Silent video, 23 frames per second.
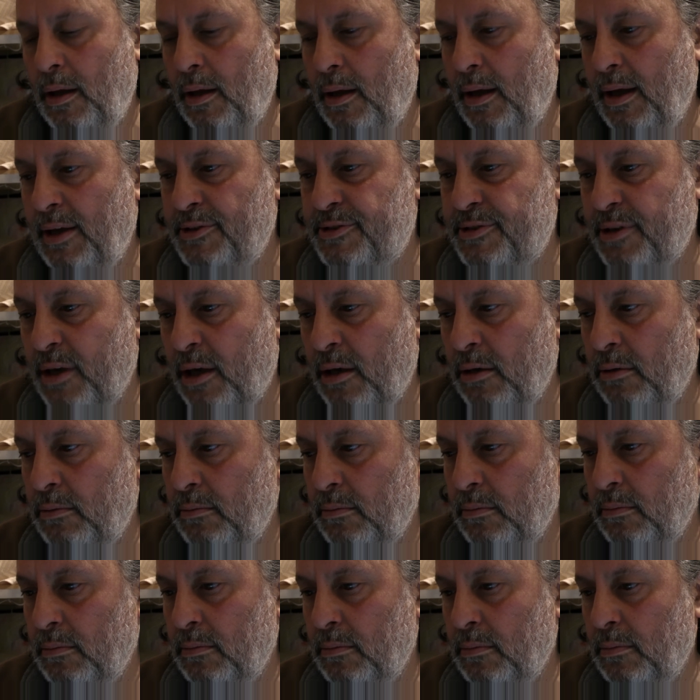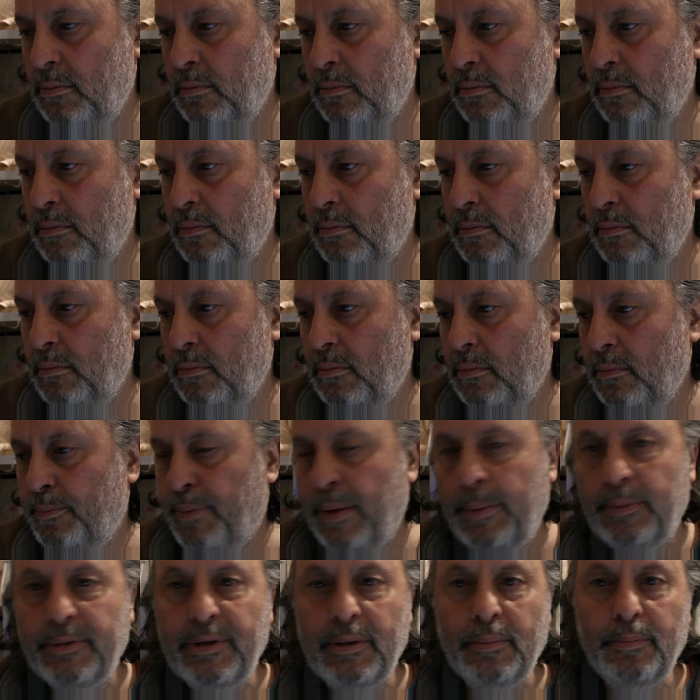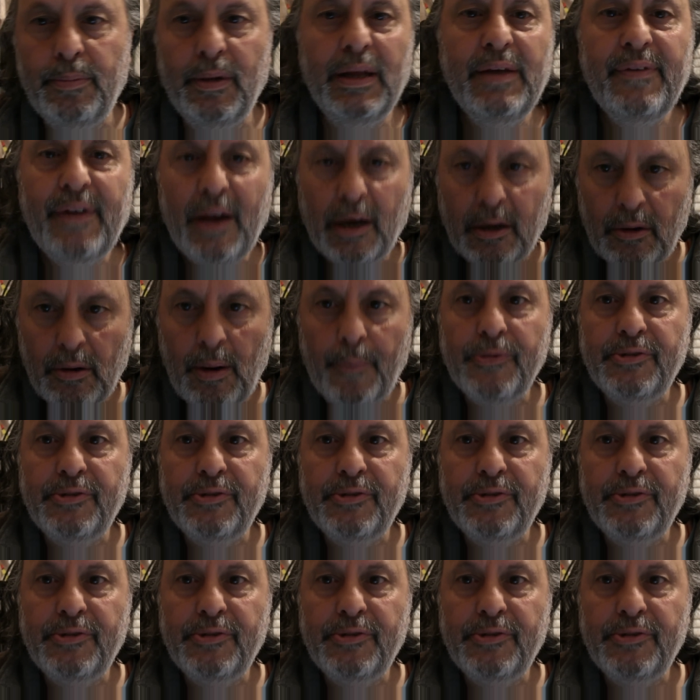and so people didn't believe how corrupt the